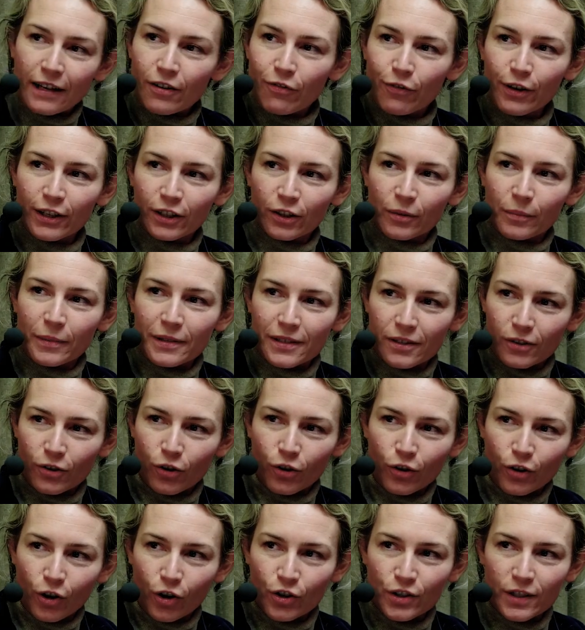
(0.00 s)
like freedom, is the
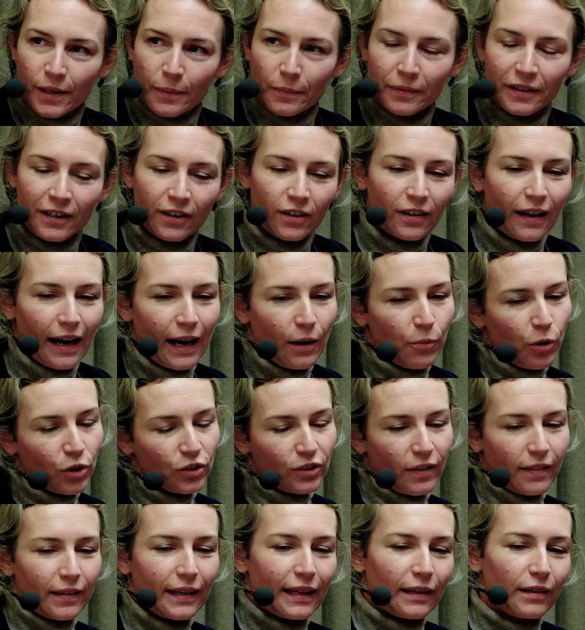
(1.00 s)
core concept here. I
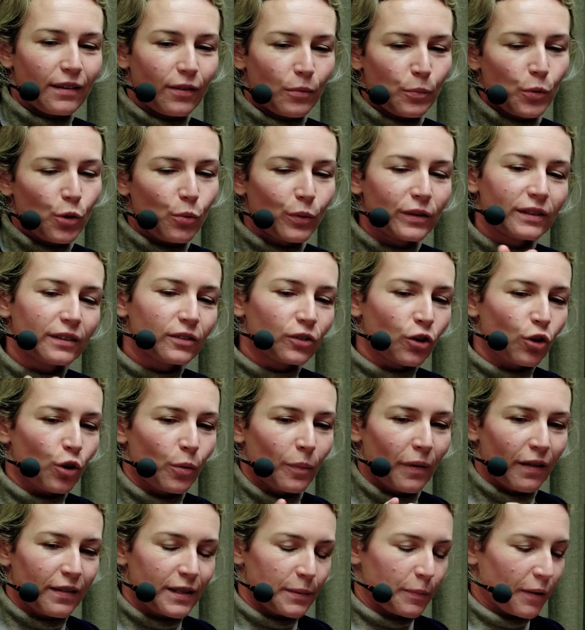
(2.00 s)
want in the book we didn't talk
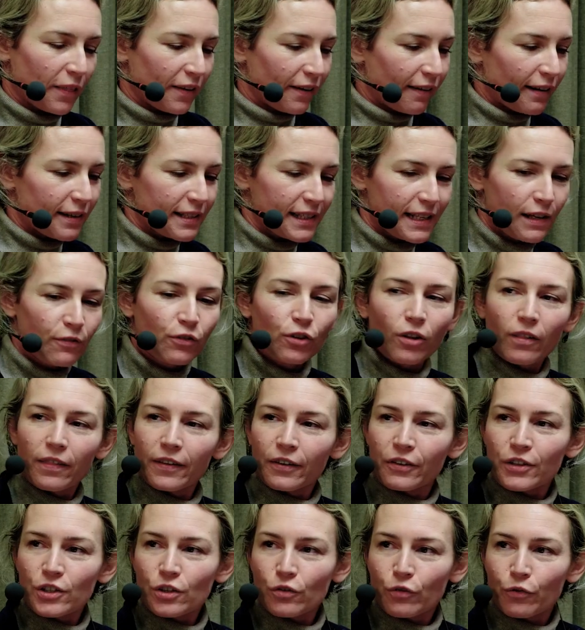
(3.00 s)
about this, but there are several
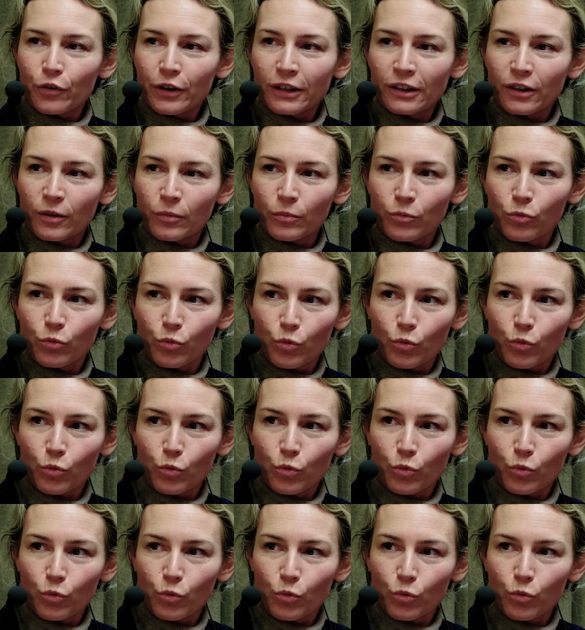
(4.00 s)
theories of freedom,